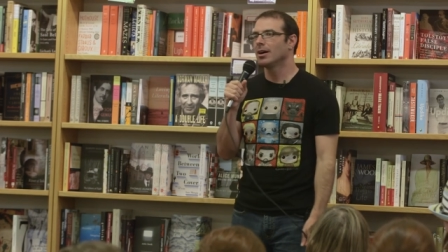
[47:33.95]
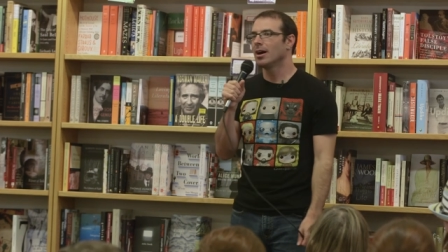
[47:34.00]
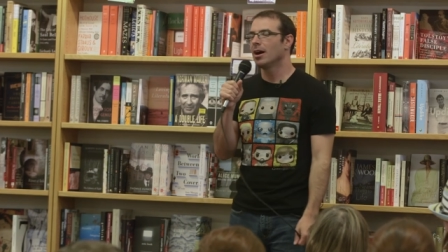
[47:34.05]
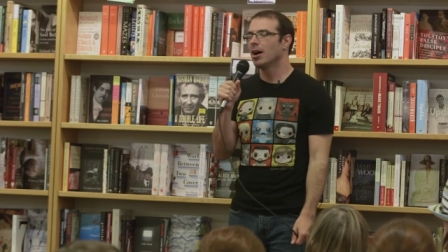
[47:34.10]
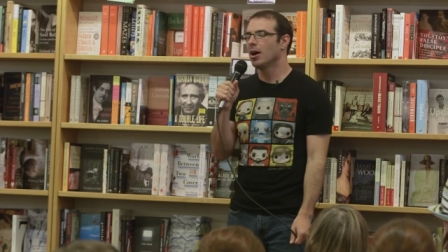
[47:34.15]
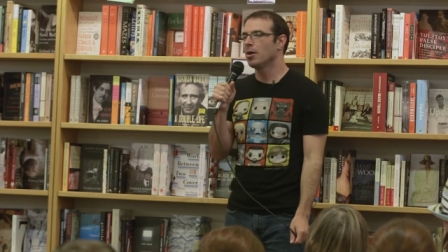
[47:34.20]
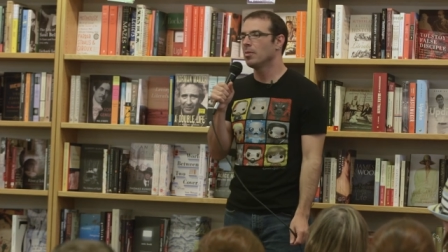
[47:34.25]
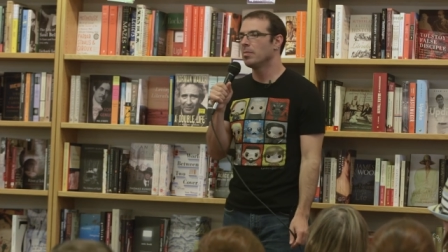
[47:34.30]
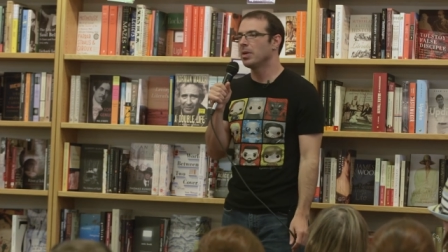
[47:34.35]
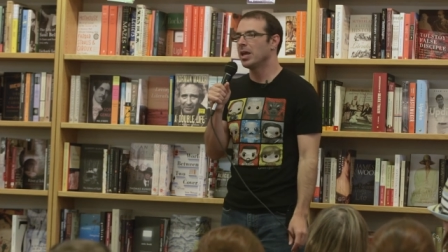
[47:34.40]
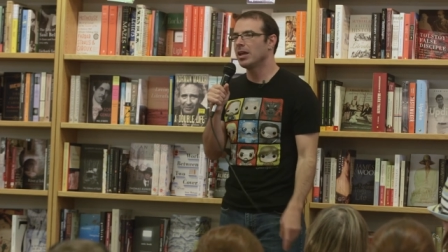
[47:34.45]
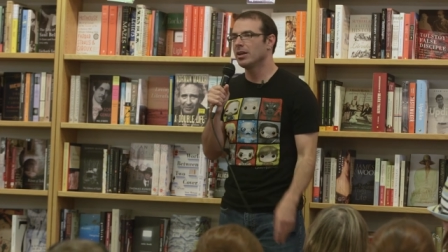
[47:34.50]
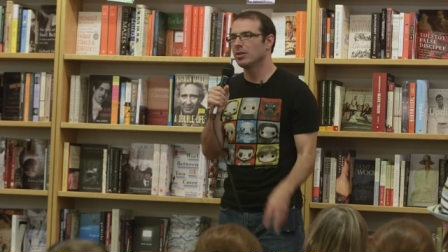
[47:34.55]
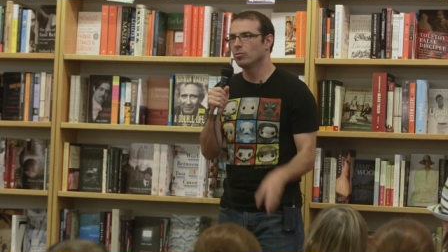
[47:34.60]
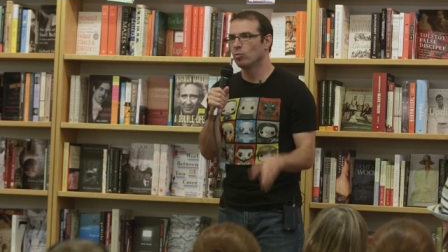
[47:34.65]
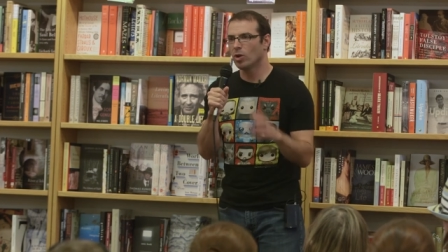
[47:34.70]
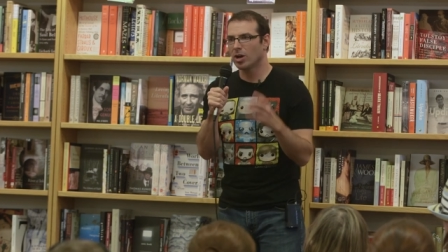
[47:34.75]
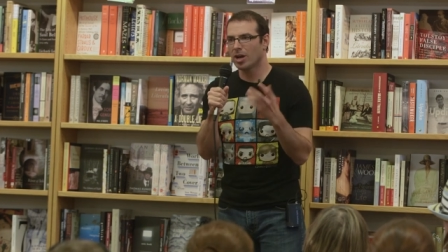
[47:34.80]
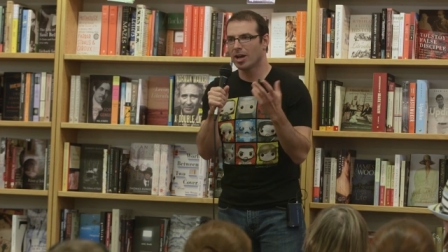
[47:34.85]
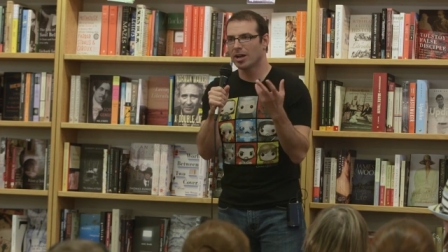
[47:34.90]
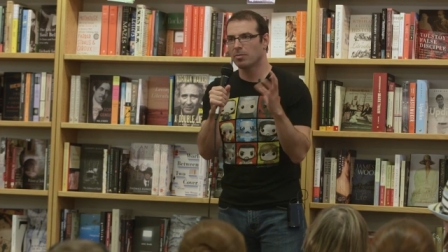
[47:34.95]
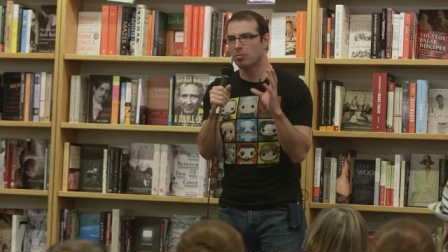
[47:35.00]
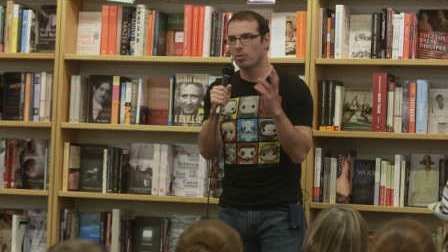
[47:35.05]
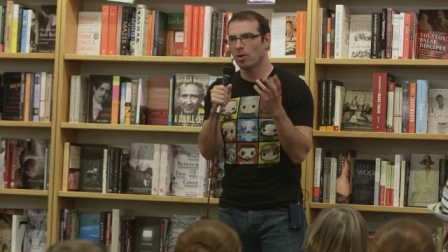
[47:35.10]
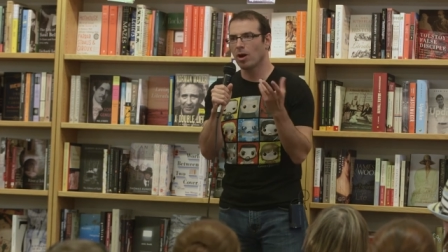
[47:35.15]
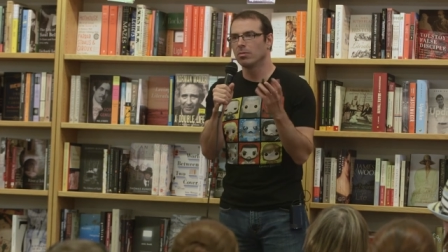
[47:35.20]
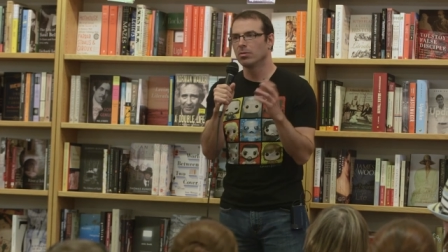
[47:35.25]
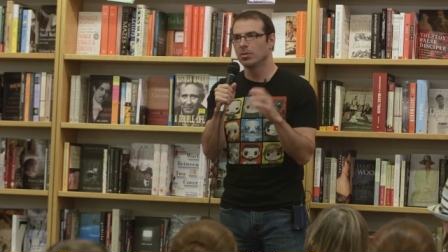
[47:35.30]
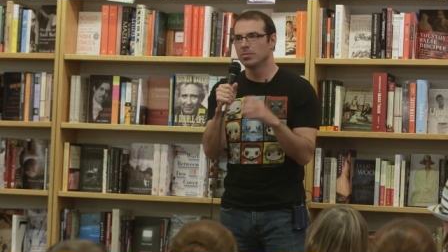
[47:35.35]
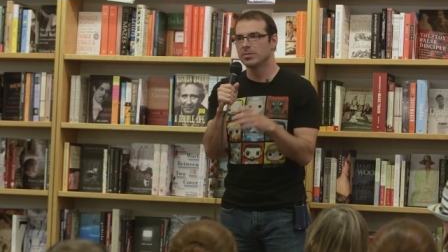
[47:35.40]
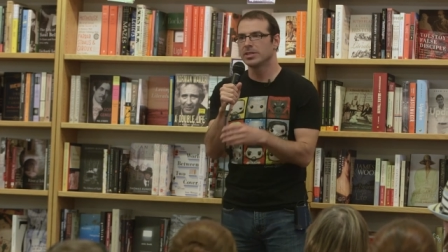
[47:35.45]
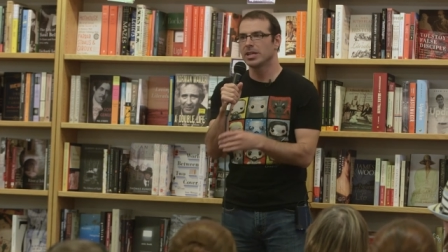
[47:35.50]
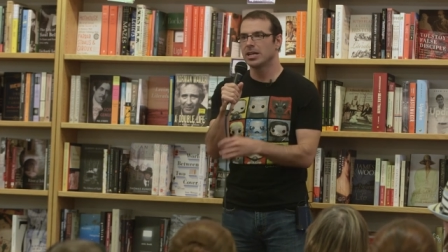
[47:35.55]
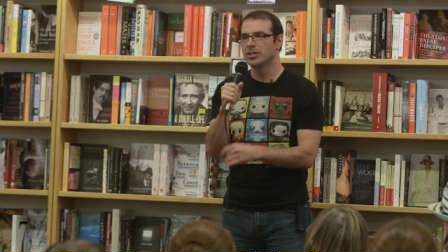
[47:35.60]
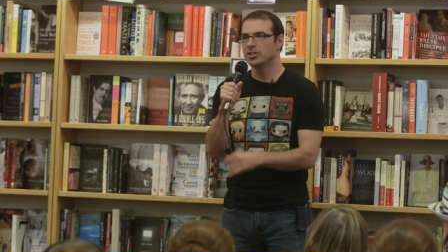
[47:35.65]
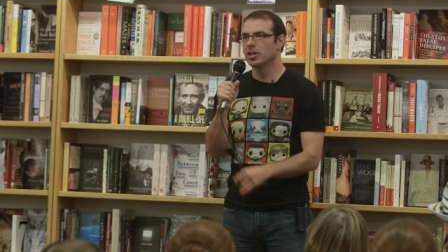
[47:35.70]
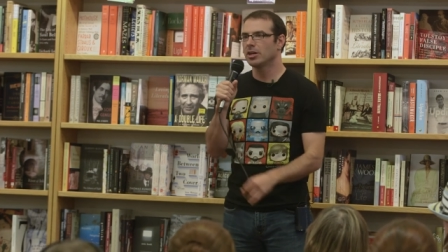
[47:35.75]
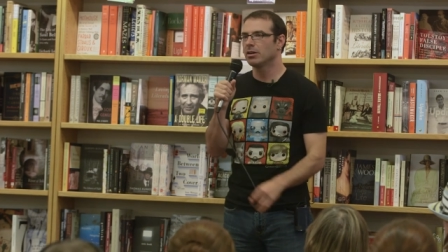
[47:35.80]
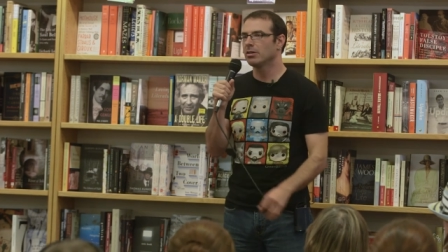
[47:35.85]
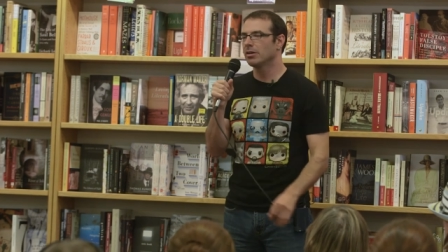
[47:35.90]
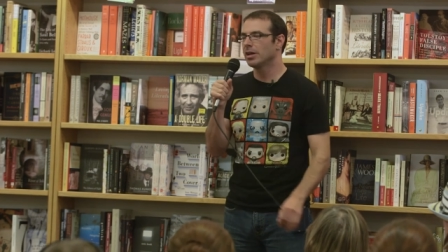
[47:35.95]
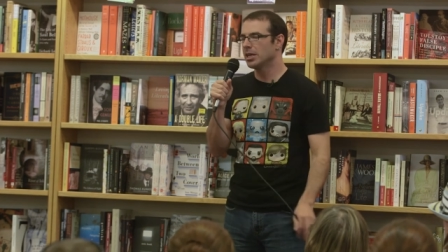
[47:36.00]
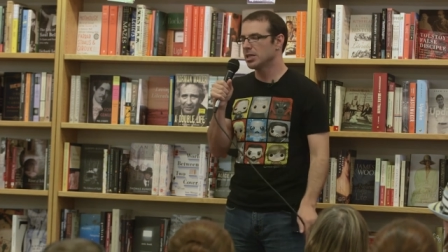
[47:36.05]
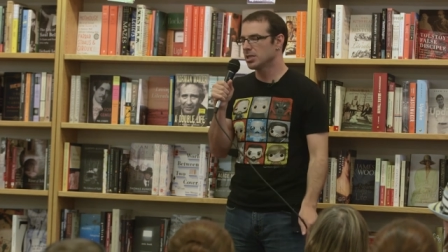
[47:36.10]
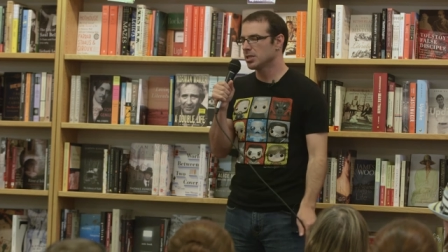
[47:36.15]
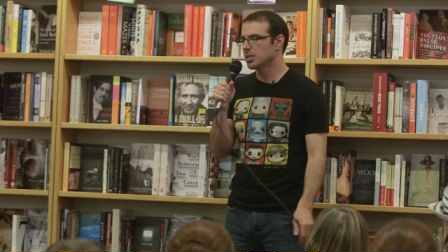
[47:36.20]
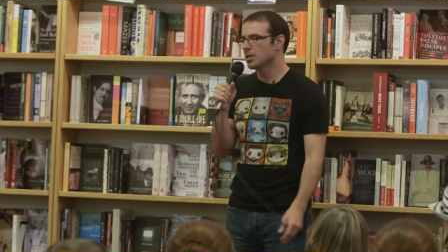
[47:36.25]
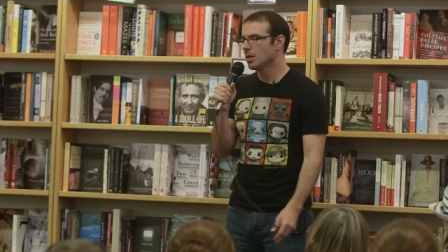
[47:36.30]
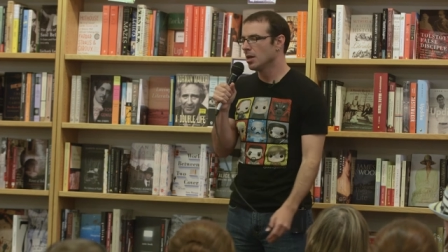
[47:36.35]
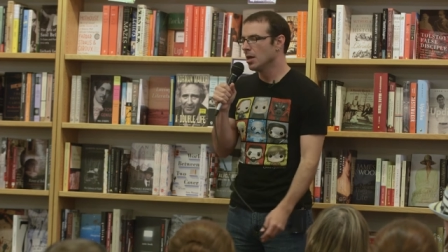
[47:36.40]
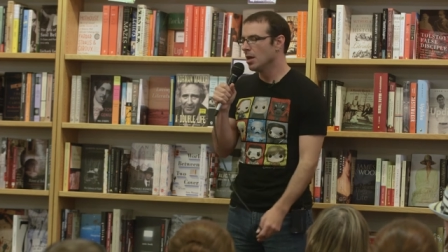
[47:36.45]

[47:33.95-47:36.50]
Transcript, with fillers: um, and what kind of problems that generates.